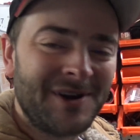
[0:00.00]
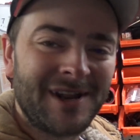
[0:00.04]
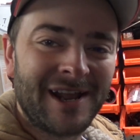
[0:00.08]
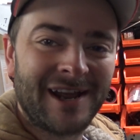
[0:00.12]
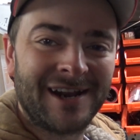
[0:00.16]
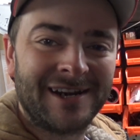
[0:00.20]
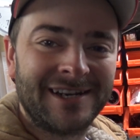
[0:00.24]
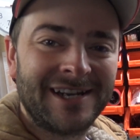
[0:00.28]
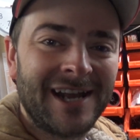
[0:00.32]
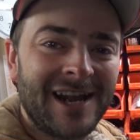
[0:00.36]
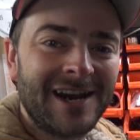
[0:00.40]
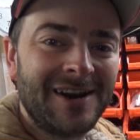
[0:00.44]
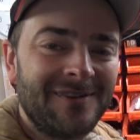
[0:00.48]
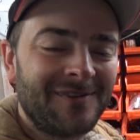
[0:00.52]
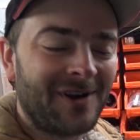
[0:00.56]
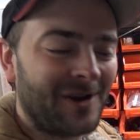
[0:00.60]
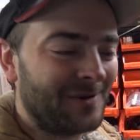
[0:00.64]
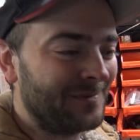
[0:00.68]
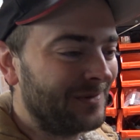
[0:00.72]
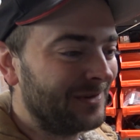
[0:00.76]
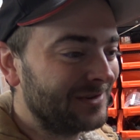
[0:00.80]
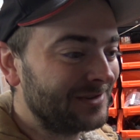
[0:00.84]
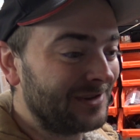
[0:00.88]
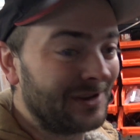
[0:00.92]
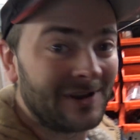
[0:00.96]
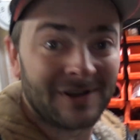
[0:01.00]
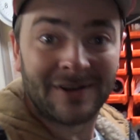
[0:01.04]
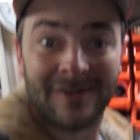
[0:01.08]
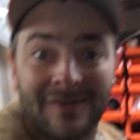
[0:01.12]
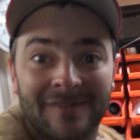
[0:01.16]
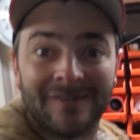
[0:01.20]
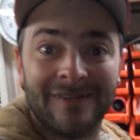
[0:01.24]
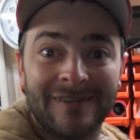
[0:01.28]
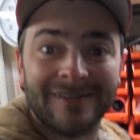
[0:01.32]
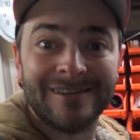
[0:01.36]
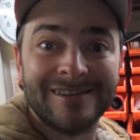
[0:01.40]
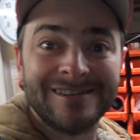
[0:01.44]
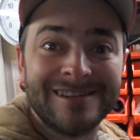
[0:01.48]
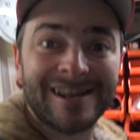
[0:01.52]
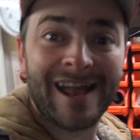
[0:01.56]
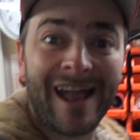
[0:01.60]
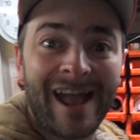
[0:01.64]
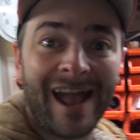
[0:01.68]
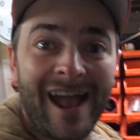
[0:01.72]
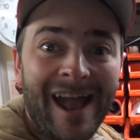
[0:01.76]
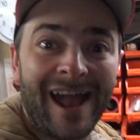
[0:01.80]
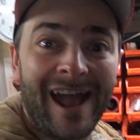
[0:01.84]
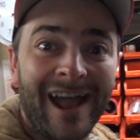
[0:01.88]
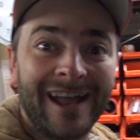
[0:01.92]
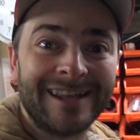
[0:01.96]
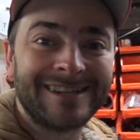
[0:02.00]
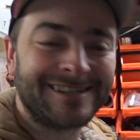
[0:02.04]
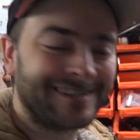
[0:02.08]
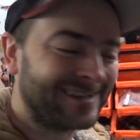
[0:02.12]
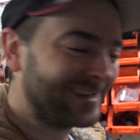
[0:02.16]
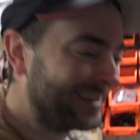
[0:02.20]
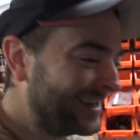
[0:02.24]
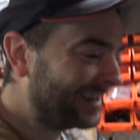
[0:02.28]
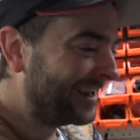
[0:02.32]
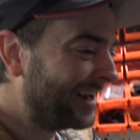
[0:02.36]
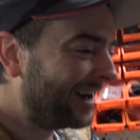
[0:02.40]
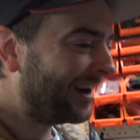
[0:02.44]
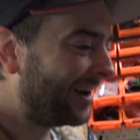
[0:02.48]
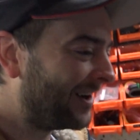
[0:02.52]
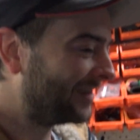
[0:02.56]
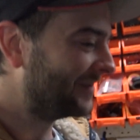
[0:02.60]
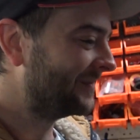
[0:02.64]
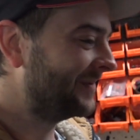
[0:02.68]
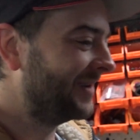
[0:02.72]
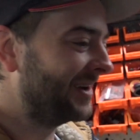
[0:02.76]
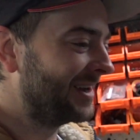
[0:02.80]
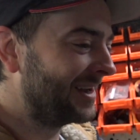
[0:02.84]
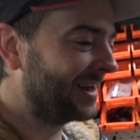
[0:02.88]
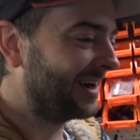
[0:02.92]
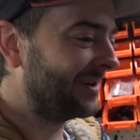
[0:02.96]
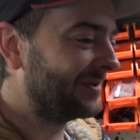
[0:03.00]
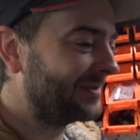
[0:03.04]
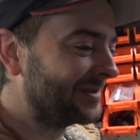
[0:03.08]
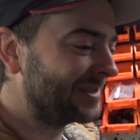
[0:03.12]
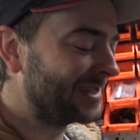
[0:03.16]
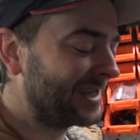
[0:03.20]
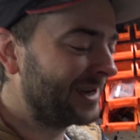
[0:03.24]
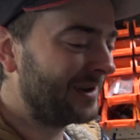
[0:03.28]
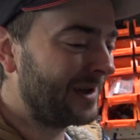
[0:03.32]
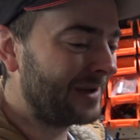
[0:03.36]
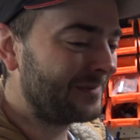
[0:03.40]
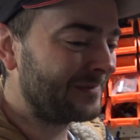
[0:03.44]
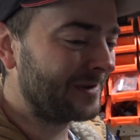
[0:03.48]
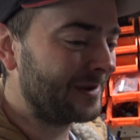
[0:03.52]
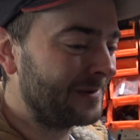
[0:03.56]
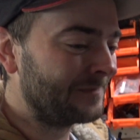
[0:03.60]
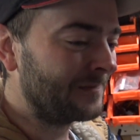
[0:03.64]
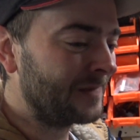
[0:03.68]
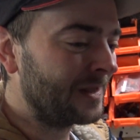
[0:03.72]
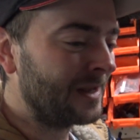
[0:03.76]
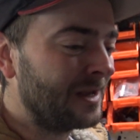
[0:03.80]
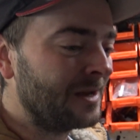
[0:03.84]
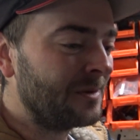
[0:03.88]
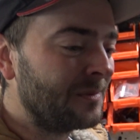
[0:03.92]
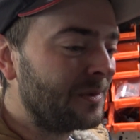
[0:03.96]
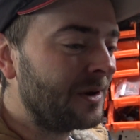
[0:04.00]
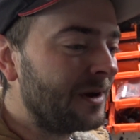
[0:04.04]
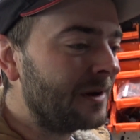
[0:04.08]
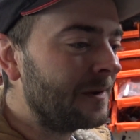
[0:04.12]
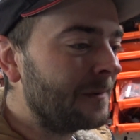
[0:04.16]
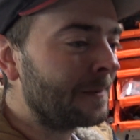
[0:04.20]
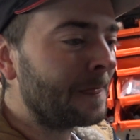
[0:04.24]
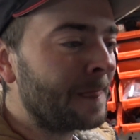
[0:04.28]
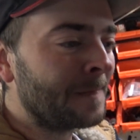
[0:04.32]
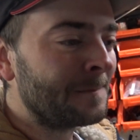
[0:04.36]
the antenna up. I was like, yes! Oh, mate, I was so happy. But